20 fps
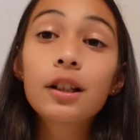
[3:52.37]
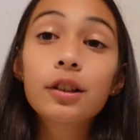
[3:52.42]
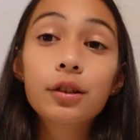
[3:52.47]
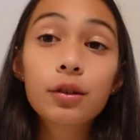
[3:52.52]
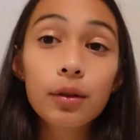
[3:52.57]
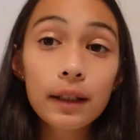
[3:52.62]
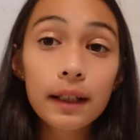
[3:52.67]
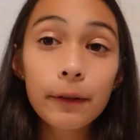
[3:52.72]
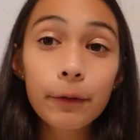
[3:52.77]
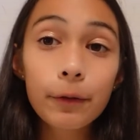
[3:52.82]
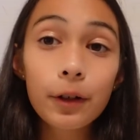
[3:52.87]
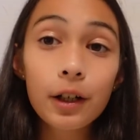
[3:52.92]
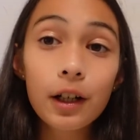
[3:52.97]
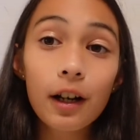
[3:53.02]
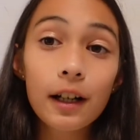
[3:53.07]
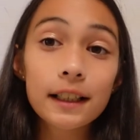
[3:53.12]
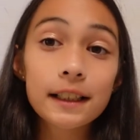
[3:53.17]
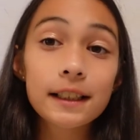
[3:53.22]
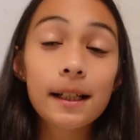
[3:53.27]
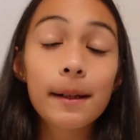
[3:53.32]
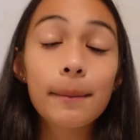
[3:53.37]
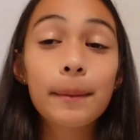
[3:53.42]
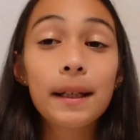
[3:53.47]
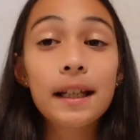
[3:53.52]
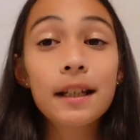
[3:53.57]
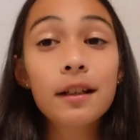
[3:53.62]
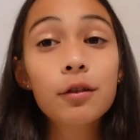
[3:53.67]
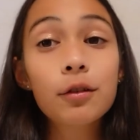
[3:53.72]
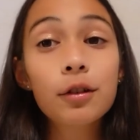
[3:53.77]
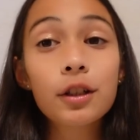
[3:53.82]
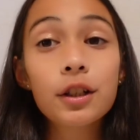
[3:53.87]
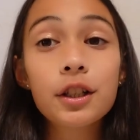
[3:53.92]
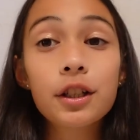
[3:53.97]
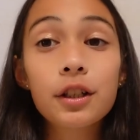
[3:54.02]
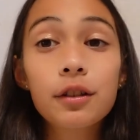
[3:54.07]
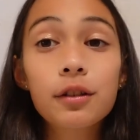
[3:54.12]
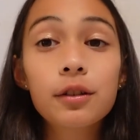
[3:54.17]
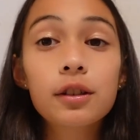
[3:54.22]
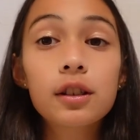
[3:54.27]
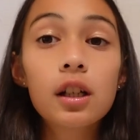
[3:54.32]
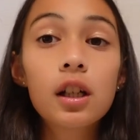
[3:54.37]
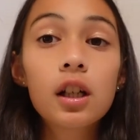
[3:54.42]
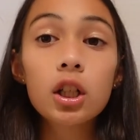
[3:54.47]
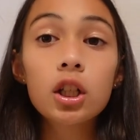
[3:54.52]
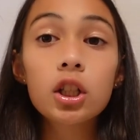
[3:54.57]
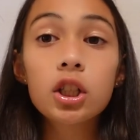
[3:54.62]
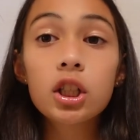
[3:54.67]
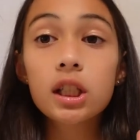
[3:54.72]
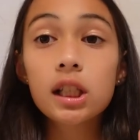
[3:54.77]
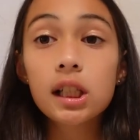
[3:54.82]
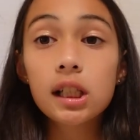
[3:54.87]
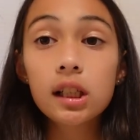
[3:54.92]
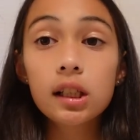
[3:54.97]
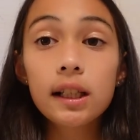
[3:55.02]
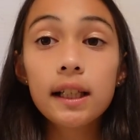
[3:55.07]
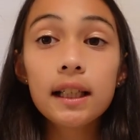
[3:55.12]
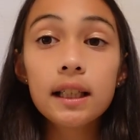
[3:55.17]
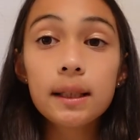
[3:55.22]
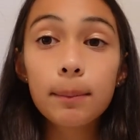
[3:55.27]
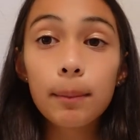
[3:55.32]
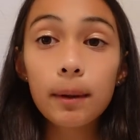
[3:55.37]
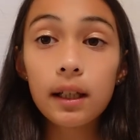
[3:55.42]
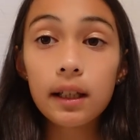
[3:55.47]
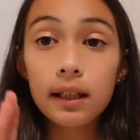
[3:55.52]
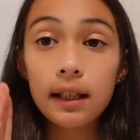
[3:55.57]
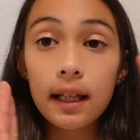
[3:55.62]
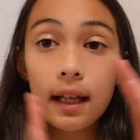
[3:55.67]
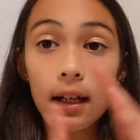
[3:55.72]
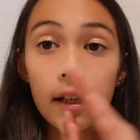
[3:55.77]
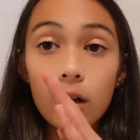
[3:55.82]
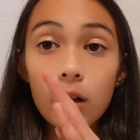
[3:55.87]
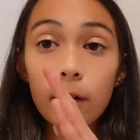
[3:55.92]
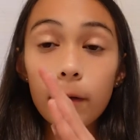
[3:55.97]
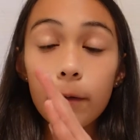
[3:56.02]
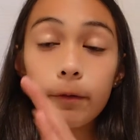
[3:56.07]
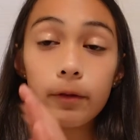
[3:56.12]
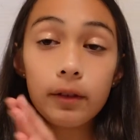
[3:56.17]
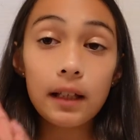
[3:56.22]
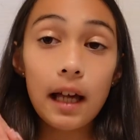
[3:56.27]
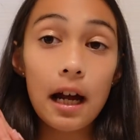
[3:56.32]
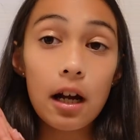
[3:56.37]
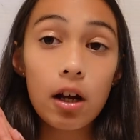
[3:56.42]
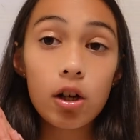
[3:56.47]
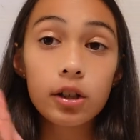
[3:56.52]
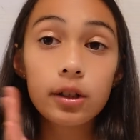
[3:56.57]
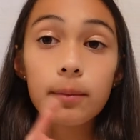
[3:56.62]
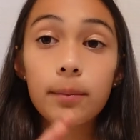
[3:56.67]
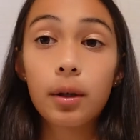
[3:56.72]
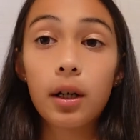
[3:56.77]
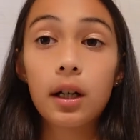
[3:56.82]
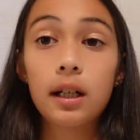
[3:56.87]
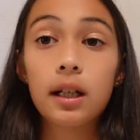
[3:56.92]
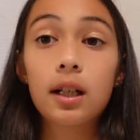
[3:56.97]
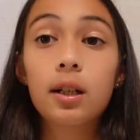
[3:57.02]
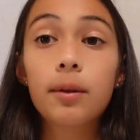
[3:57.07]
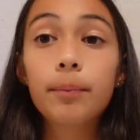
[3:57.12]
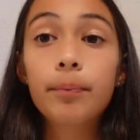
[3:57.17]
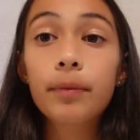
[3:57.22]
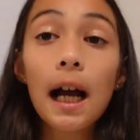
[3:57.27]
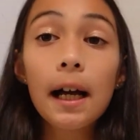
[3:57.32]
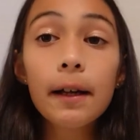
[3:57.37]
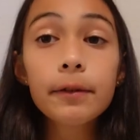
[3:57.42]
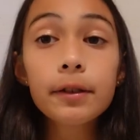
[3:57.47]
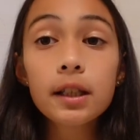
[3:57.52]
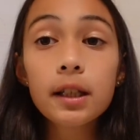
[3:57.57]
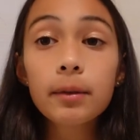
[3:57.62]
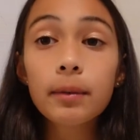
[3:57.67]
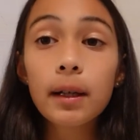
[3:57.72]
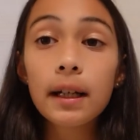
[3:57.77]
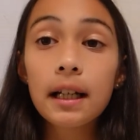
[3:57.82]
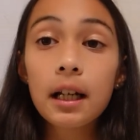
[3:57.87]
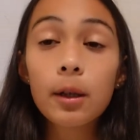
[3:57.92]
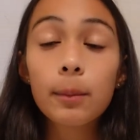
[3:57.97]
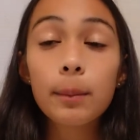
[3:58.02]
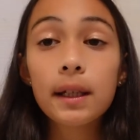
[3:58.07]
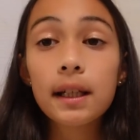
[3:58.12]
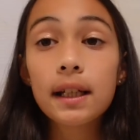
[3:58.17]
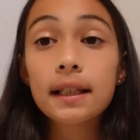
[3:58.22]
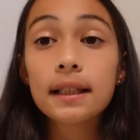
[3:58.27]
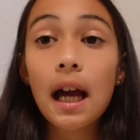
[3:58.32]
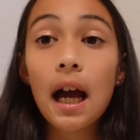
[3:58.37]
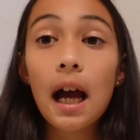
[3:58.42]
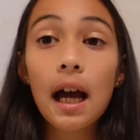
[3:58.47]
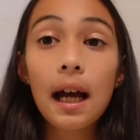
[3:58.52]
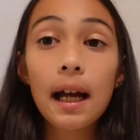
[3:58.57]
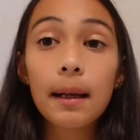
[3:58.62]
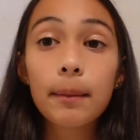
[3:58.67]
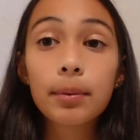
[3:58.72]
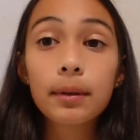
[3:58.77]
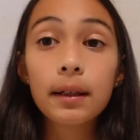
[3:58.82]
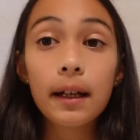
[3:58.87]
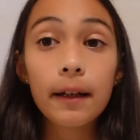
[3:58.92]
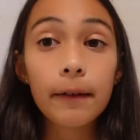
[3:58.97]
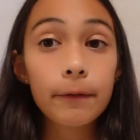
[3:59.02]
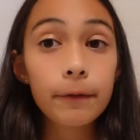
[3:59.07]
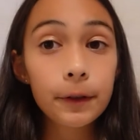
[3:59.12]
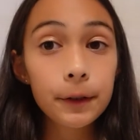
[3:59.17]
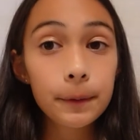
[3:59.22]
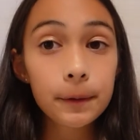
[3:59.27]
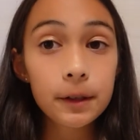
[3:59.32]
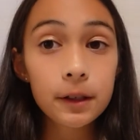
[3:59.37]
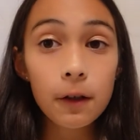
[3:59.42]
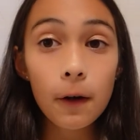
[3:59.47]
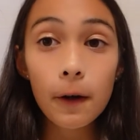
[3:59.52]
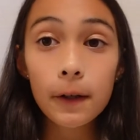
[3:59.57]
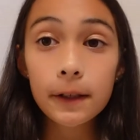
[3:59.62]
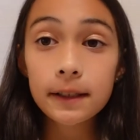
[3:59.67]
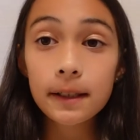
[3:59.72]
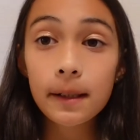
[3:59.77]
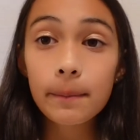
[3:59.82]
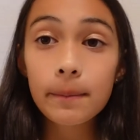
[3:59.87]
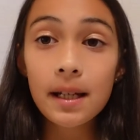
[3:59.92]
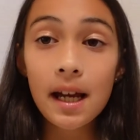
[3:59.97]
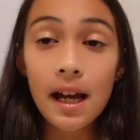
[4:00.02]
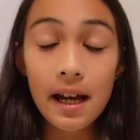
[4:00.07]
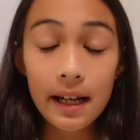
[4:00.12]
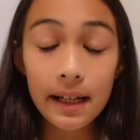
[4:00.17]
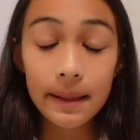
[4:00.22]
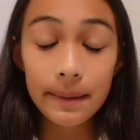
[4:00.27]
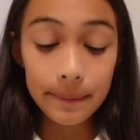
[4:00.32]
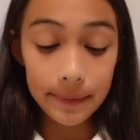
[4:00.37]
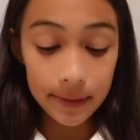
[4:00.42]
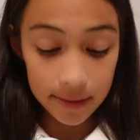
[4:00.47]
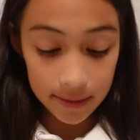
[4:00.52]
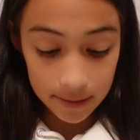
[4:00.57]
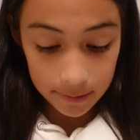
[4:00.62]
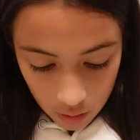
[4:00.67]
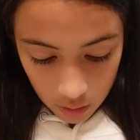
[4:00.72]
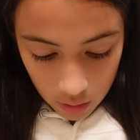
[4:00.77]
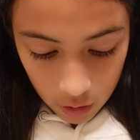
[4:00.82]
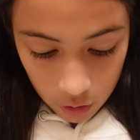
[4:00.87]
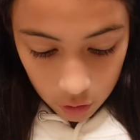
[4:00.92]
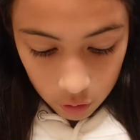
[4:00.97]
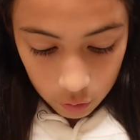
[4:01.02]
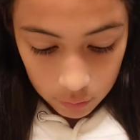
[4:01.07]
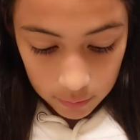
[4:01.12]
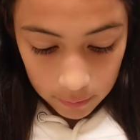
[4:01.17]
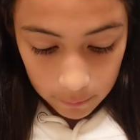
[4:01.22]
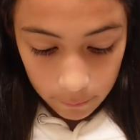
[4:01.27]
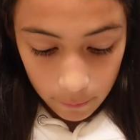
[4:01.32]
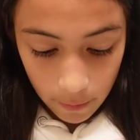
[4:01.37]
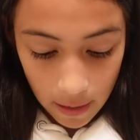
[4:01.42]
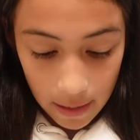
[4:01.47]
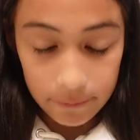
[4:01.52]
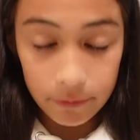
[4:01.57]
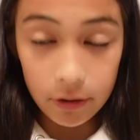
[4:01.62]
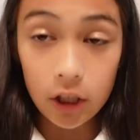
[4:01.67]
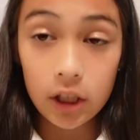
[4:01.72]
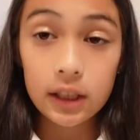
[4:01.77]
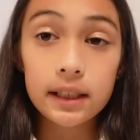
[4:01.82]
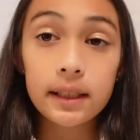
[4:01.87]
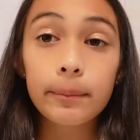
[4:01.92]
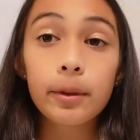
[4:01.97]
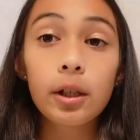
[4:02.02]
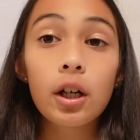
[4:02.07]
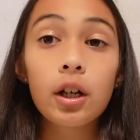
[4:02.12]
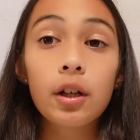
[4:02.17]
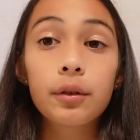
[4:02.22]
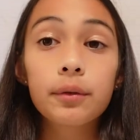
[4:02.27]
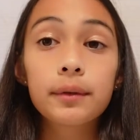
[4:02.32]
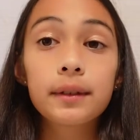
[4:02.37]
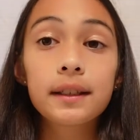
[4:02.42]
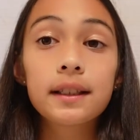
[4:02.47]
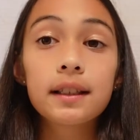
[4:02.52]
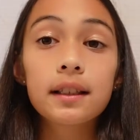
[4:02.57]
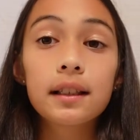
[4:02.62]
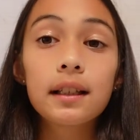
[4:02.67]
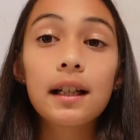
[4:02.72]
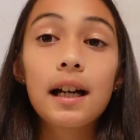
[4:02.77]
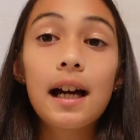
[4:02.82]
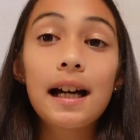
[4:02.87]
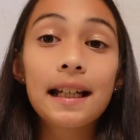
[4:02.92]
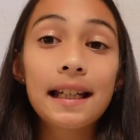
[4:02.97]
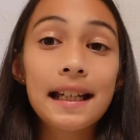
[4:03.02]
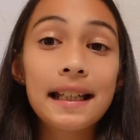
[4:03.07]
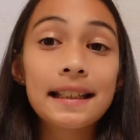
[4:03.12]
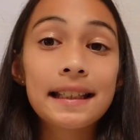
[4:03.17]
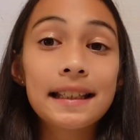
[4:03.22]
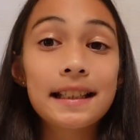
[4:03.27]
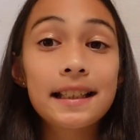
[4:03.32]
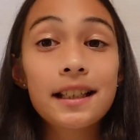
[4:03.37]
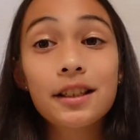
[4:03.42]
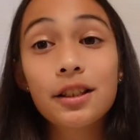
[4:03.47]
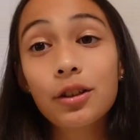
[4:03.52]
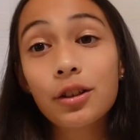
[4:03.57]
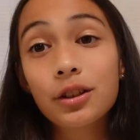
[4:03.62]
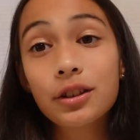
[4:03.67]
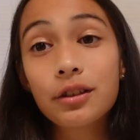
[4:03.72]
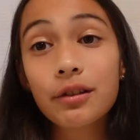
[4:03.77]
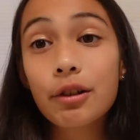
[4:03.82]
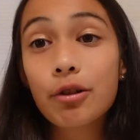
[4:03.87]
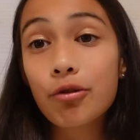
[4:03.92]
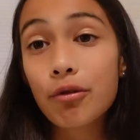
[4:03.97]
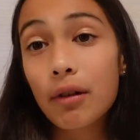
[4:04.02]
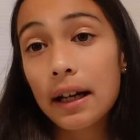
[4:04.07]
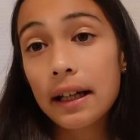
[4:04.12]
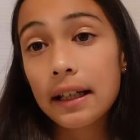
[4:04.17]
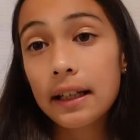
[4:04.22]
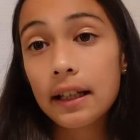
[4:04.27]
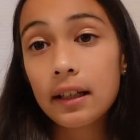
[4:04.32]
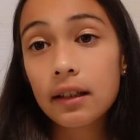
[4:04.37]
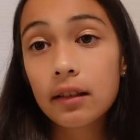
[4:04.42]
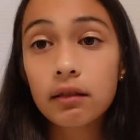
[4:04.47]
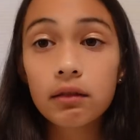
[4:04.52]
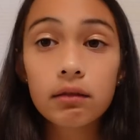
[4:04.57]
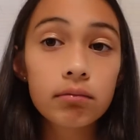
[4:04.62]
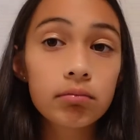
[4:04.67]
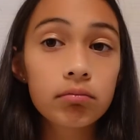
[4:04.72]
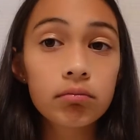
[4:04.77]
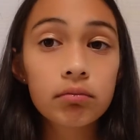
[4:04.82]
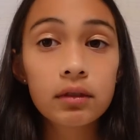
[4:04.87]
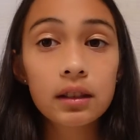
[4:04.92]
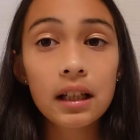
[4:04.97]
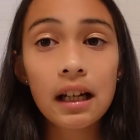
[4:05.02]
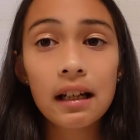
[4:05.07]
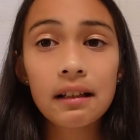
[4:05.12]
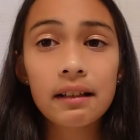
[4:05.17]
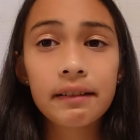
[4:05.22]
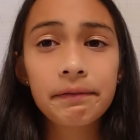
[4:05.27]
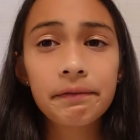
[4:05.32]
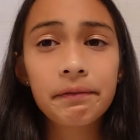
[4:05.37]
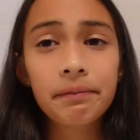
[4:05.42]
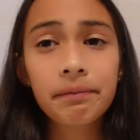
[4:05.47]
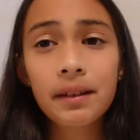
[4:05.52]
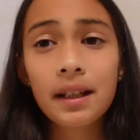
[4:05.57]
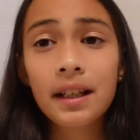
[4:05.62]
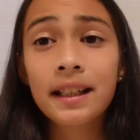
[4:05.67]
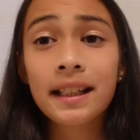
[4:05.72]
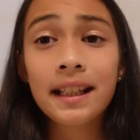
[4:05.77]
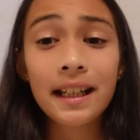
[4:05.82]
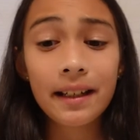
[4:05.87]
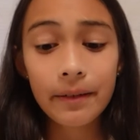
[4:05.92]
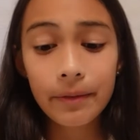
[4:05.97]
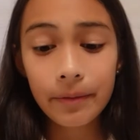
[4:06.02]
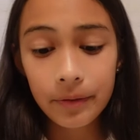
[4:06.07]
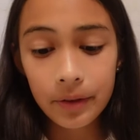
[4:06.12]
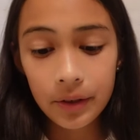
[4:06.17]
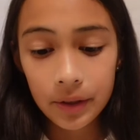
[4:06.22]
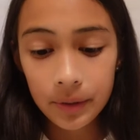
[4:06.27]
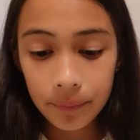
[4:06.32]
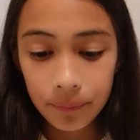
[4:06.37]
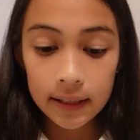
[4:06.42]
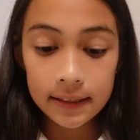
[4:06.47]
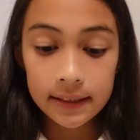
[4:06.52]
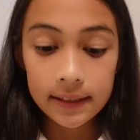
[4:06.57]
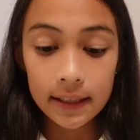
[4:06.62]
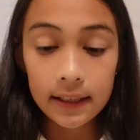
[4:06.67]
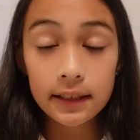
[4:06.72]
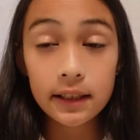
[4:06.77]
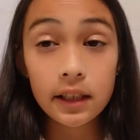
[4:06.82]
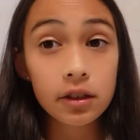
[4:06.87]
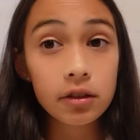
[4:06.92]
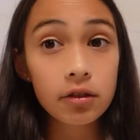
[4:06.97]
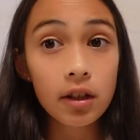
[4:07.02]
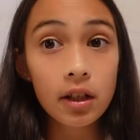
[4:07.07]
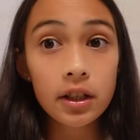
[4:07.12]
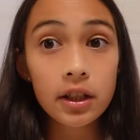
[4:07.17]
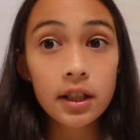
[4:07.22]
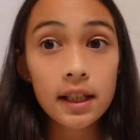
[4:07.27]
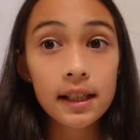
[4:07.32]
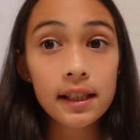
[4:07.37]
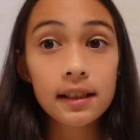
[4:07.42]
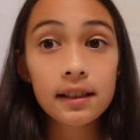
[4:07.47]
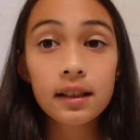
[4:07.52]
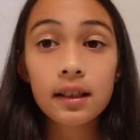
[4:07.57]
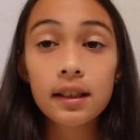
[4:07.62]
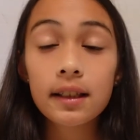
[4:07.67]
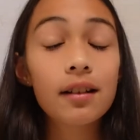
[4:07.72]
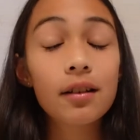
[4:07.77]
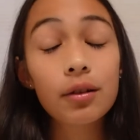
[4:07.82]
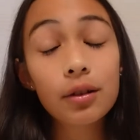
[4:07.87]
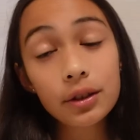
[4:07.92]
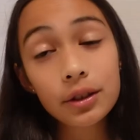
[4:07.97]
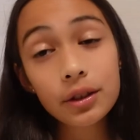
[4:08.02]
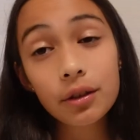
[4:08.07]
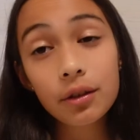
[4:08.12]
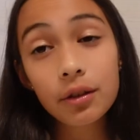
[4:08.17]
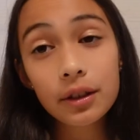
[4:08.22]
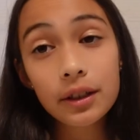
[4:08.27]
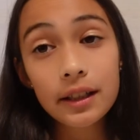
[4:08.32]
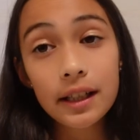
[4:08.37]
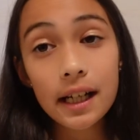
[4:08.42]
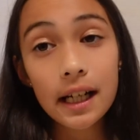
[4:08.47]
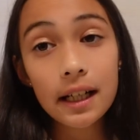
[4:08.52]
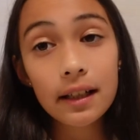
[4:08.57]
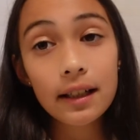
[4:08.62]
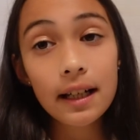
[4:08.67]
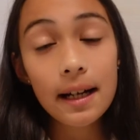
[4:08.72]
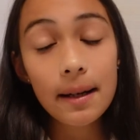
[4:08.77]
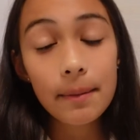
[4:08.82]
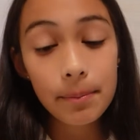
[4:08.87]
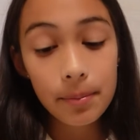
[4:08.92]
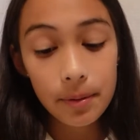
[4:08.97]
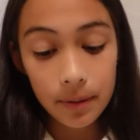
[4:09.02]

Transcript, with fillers: 24 are some indoor shoes. They're just cleats, but they are flat on the bottom. I have some right now because I play futsal sometimes. 25 are some cones. Again, this is also a training kind of gift. 26 is scrunchies and also hold your hair up.